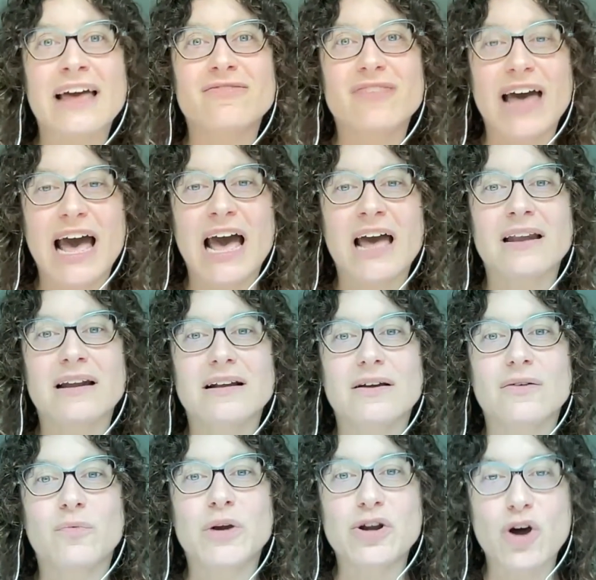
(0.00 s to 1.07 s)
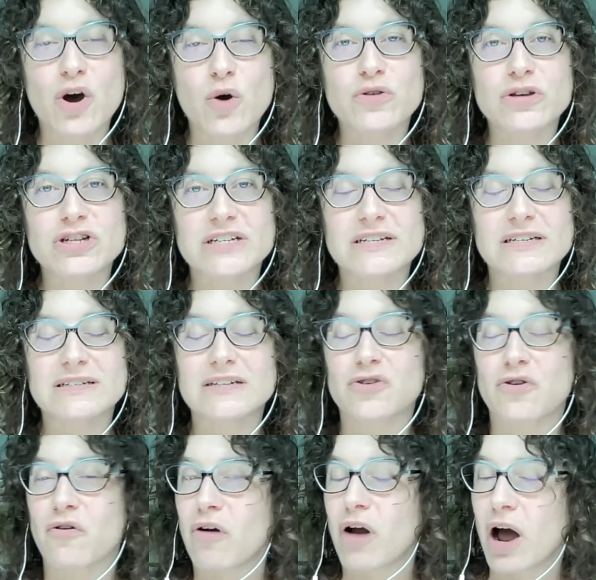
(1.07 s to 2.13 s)
and that we know the
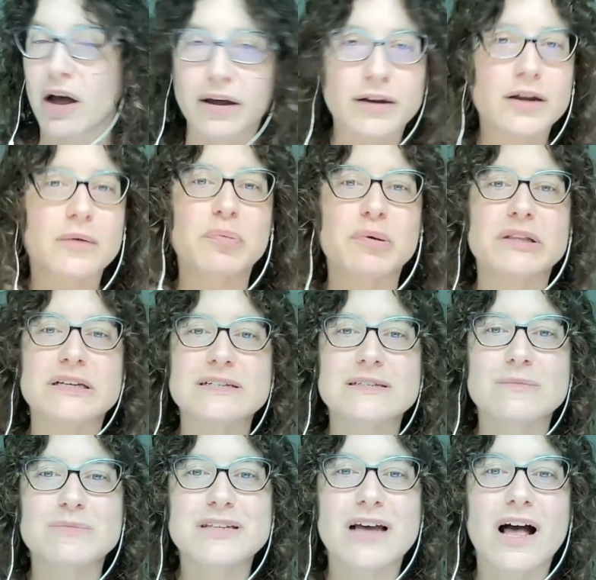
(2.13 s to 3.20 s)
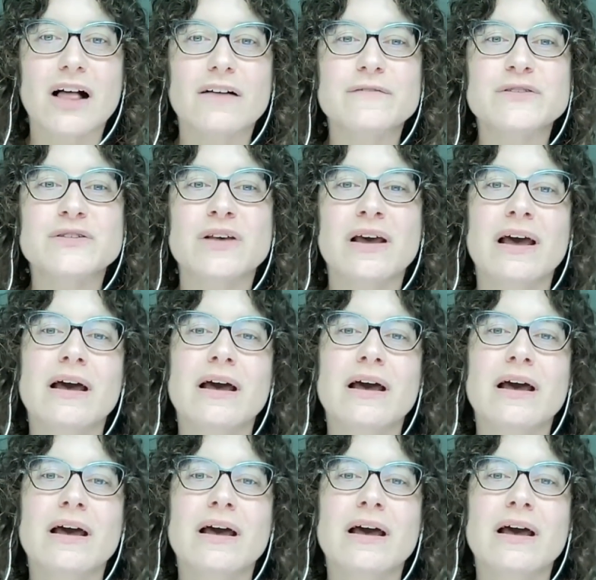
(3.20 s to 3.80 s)
justices are not going to police themselves.